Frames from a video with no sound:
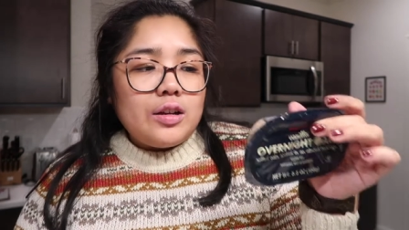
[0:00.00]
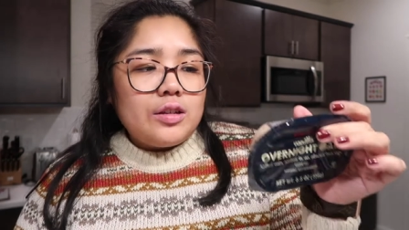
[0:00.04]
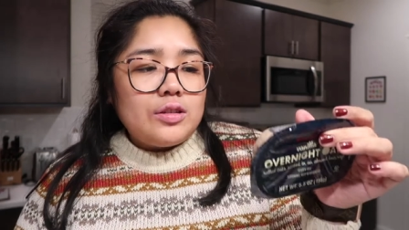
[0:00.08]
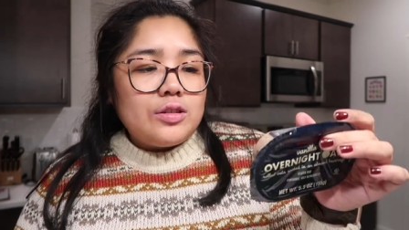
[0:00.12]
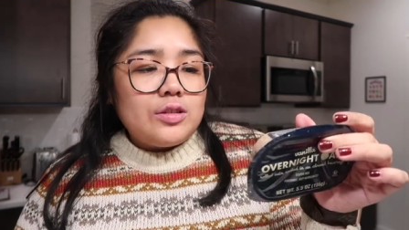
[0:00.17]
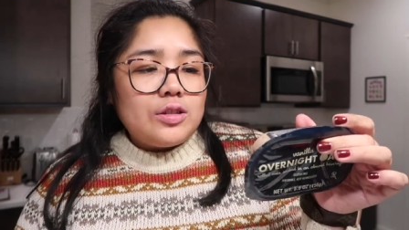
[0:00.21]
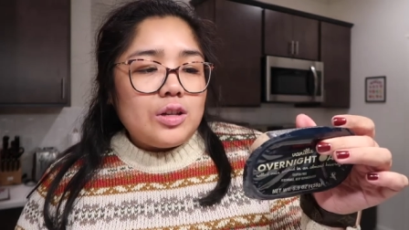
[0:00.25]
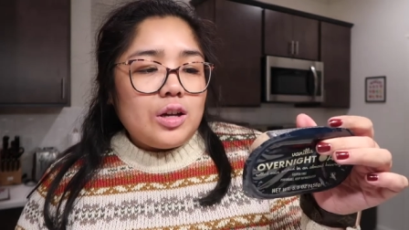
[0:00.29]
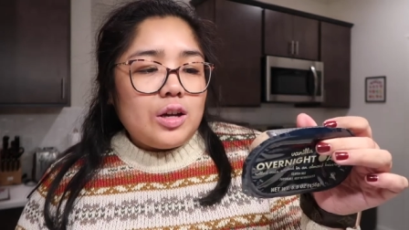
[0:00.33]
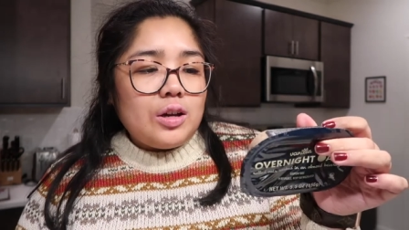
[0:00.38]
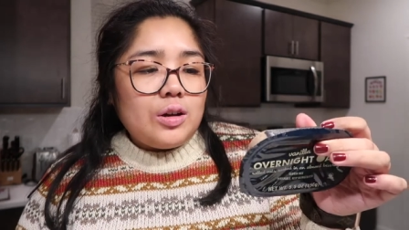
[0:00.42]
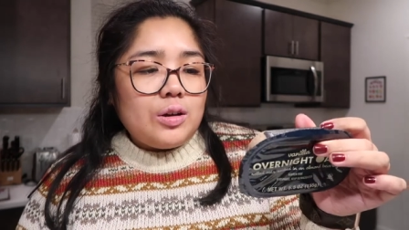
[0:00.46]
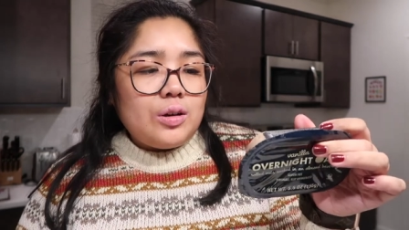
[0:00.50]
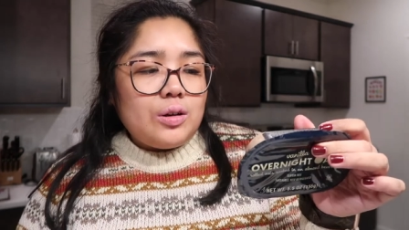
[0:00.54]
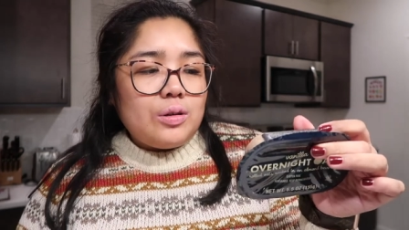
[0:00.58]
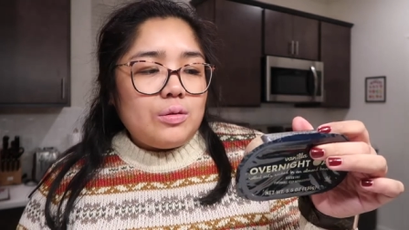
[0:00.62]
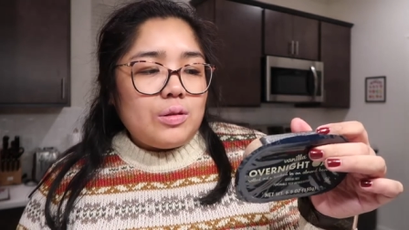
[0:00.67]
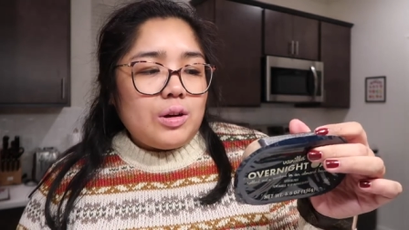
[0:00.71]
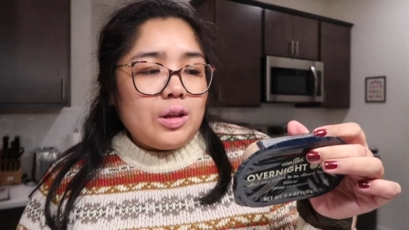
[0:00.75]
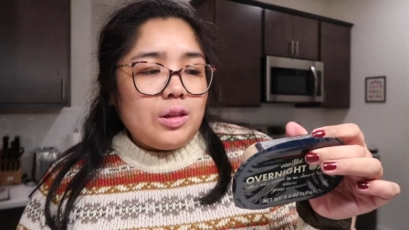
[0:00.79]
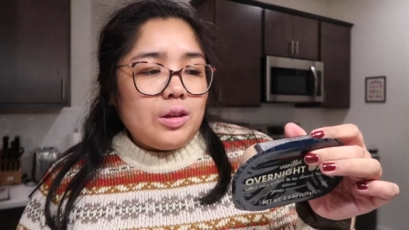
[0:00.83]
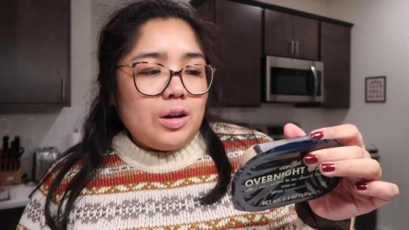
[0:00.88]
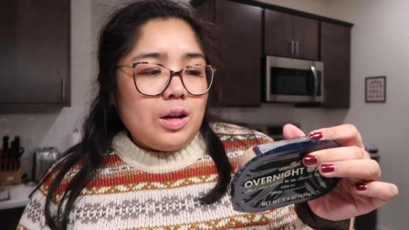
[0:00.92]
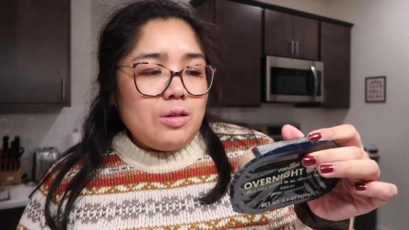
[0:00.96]

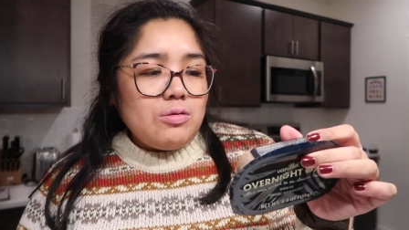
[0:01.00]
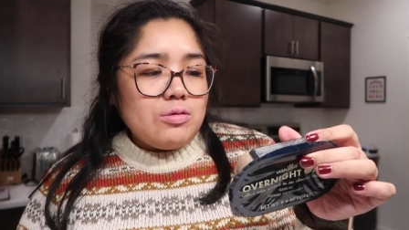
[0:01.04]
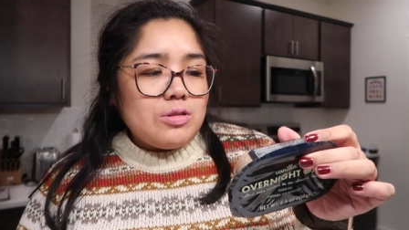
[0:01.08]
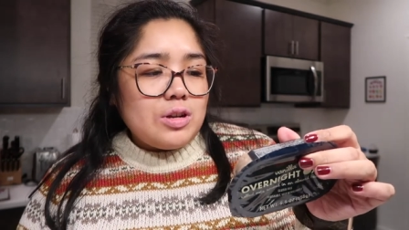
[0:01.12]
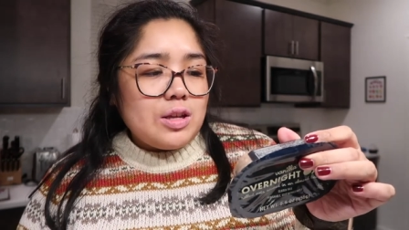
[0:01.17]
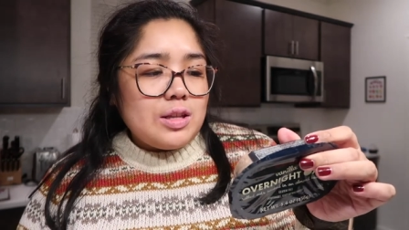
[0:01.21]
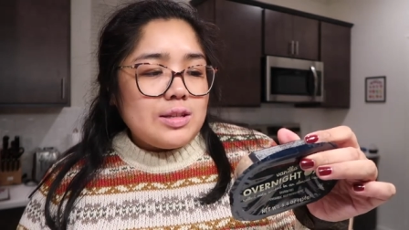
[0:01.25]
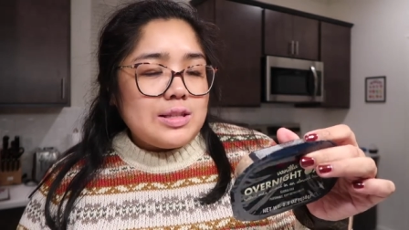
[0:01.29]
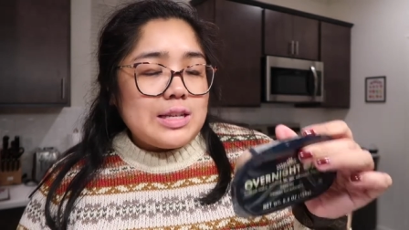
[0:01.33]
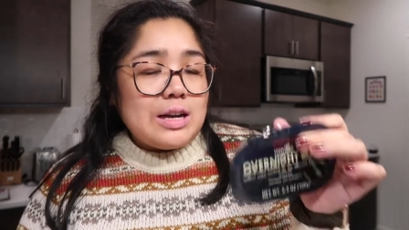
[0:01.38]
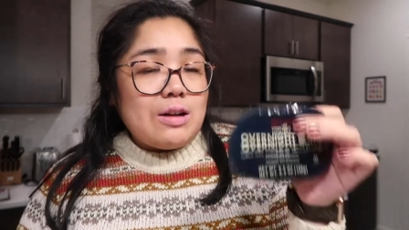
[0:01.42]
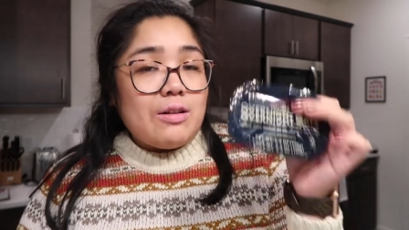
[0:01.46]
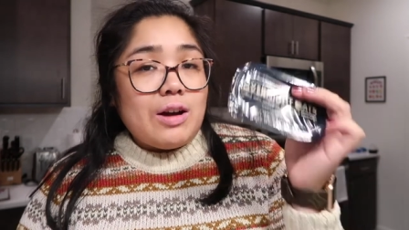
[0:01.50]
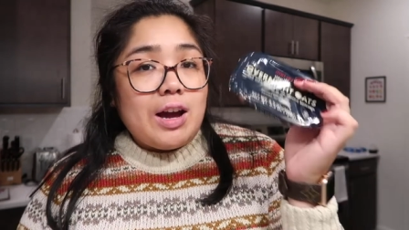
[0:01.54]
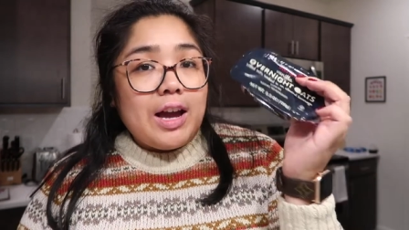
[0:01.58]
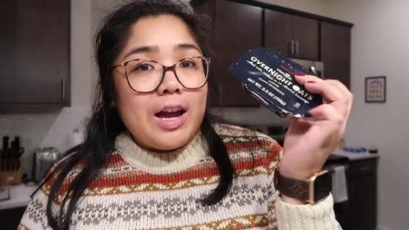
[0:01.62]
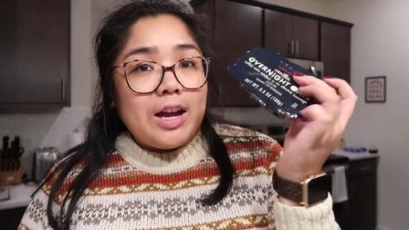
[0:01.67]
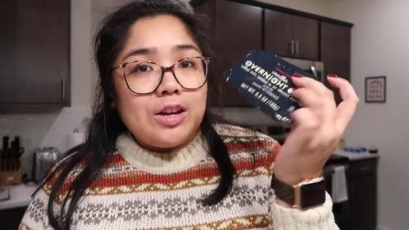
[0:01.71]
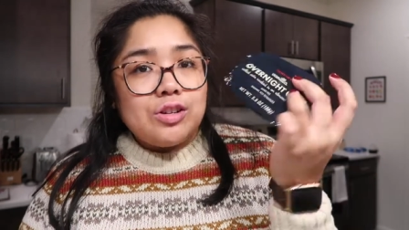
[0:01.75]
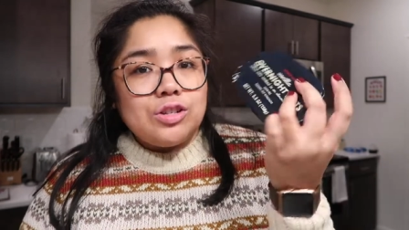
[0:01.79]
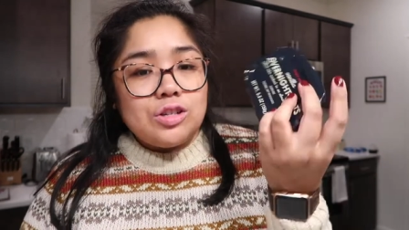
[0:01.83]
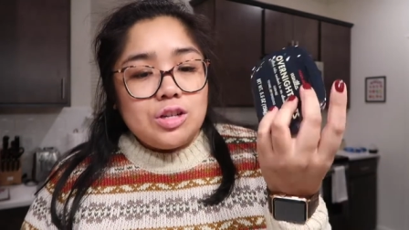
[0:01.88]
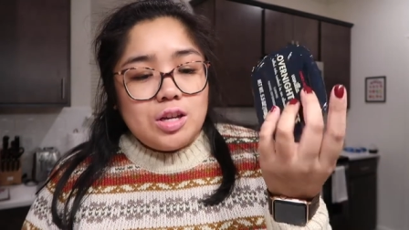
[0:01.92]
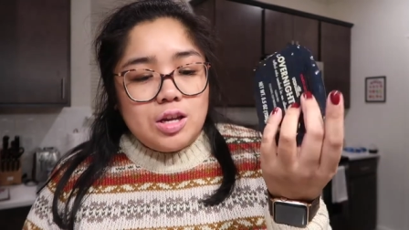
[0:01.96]
So I thought I would try this out. I
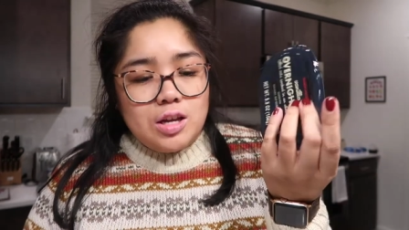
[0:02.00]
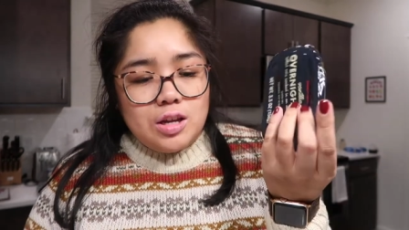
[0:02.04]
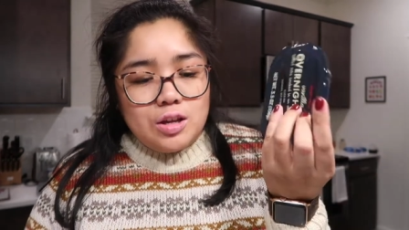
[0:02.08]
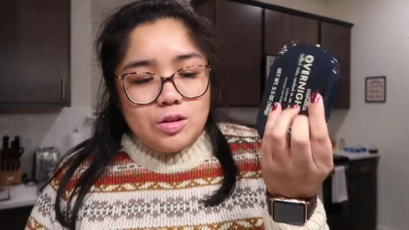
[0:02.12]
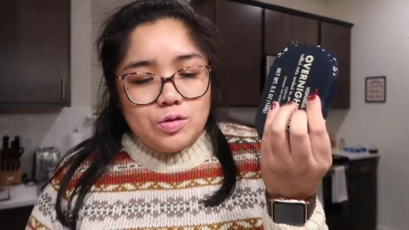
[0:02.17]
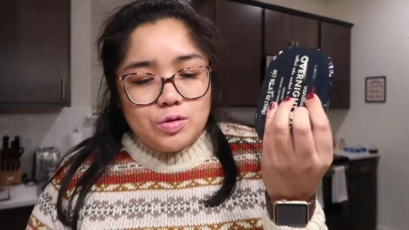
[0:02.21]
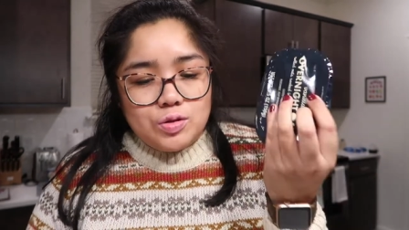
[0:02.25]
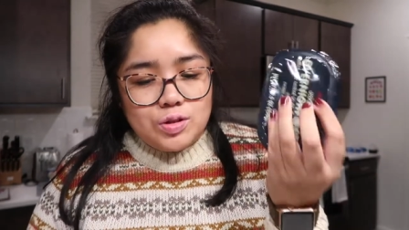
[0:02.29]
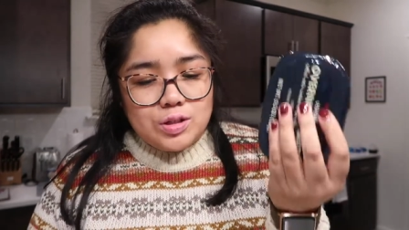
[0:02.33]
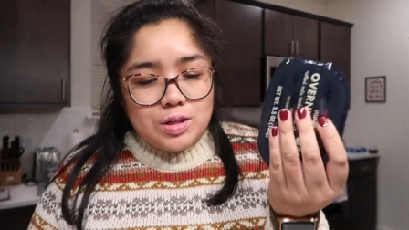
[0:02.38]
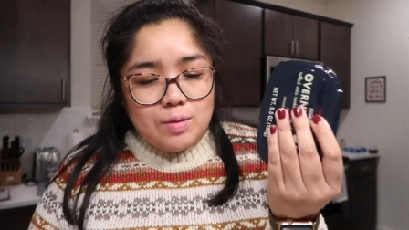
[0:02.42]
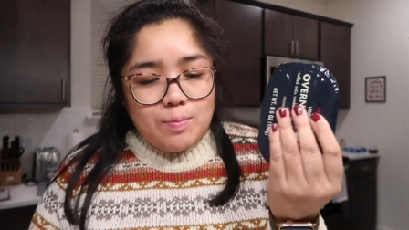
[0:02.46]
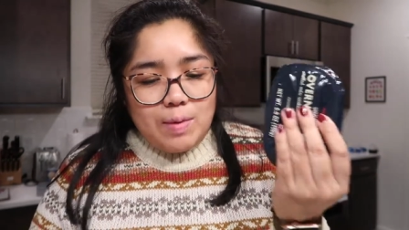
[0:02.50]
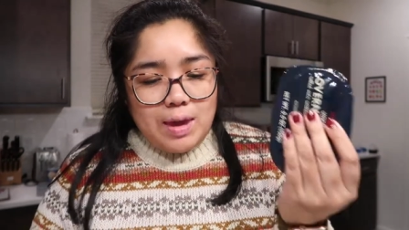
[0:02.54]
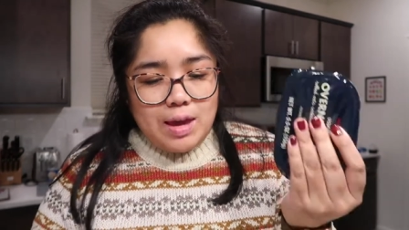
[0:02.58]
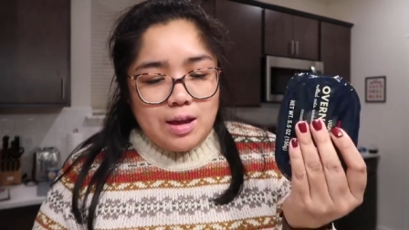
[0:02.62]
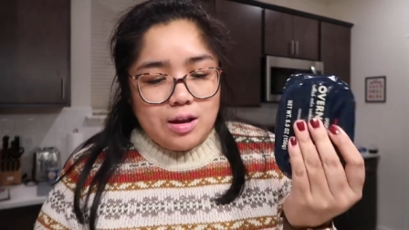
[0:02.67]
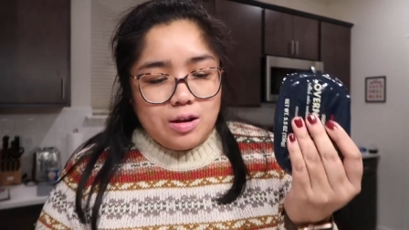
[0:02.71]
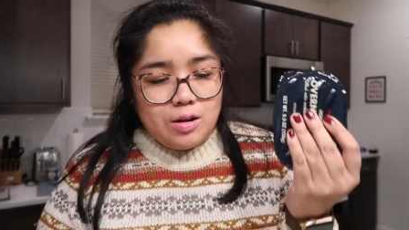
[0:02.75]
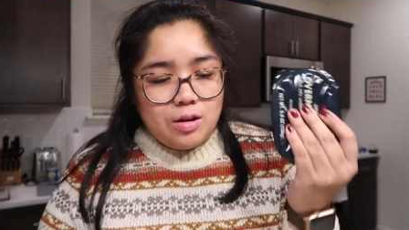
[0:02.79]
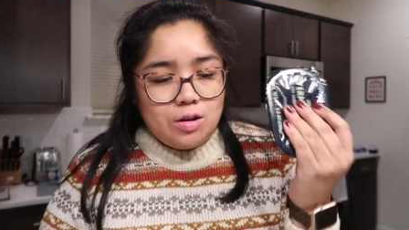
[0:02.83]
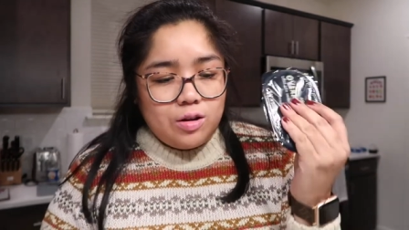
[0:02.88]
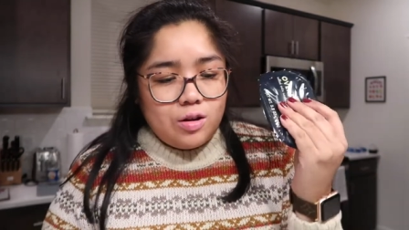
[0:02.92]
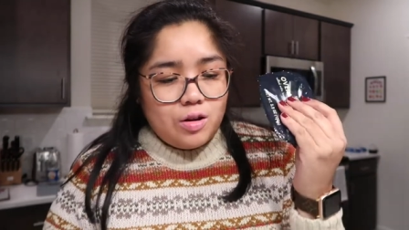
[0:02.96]
actually used to
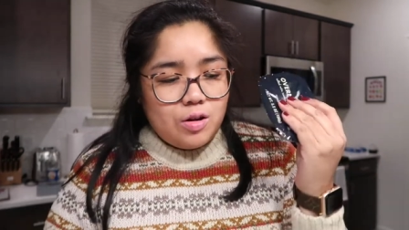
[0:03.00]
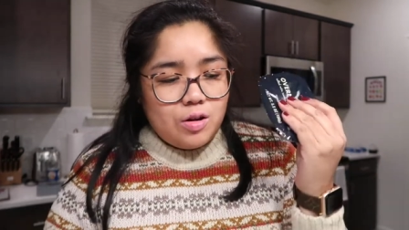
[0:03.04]
make